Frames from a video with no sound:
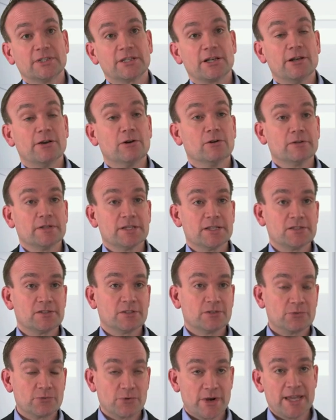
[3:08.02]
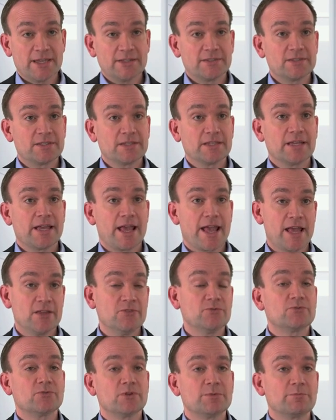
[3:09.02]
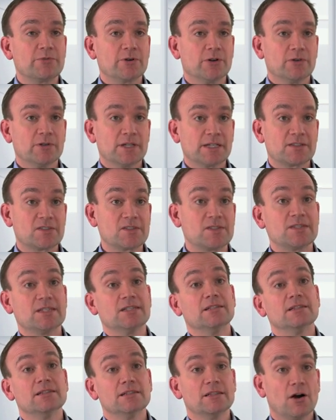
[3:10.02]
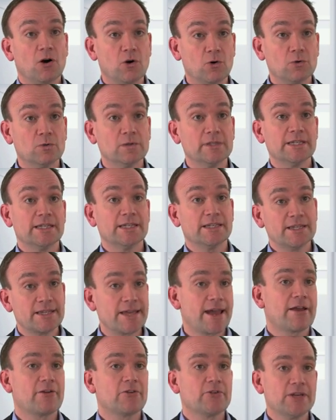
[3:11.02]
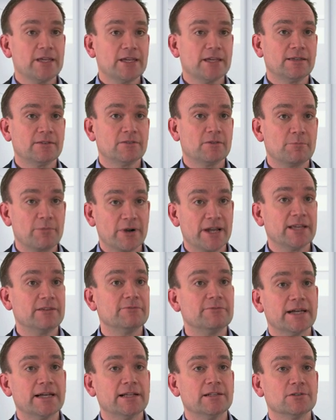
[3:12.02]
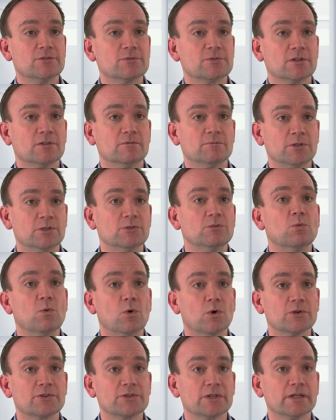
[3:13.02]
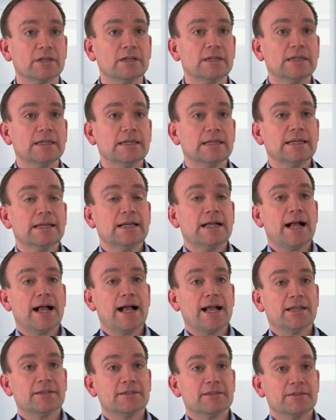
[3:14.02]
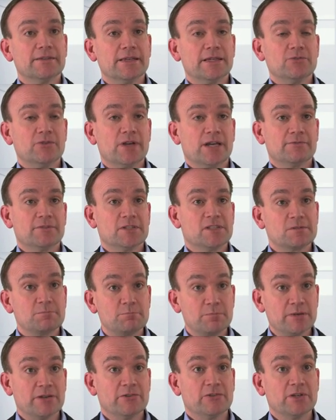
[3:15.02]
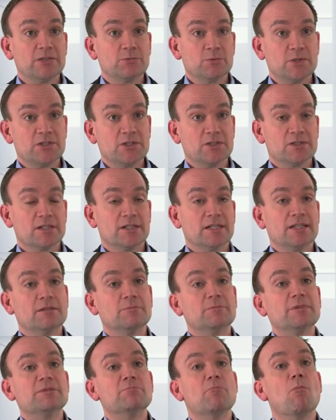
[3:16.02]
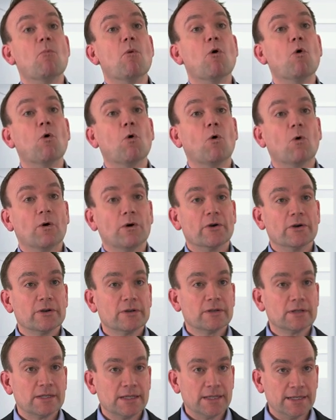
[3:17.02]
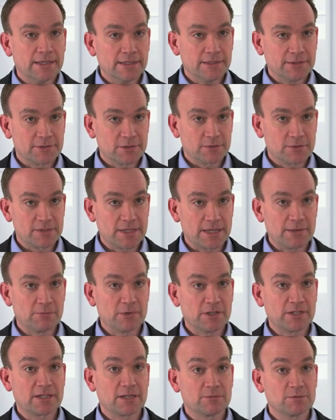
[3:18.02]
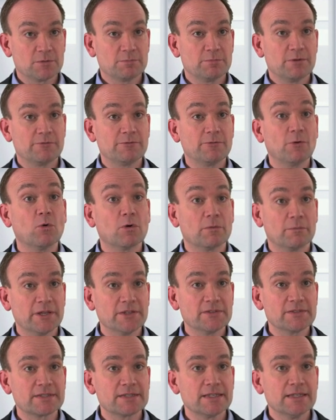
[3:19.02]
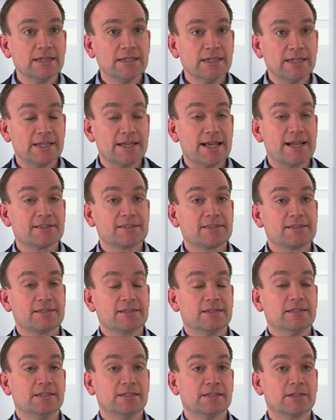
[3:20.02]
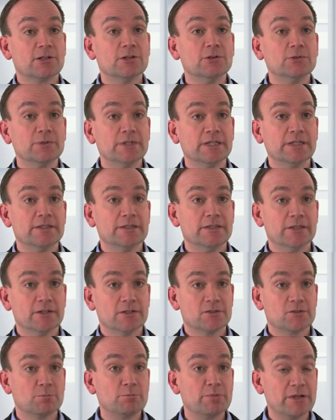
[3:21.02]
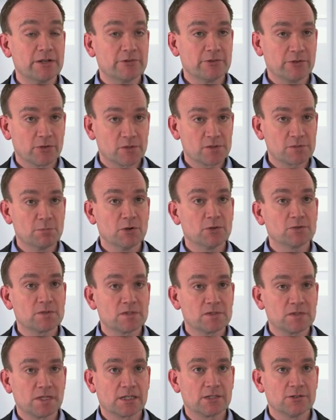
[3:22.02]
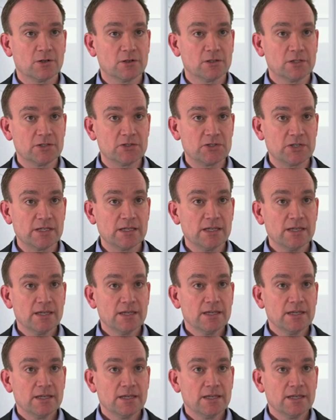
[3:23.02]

Cleone is a great entry product, still carrying the brand values of Bluewater. And then you have the Spirit, which is a little bit more, so to say, when it comes to performance. It has included the superior osmosis technology.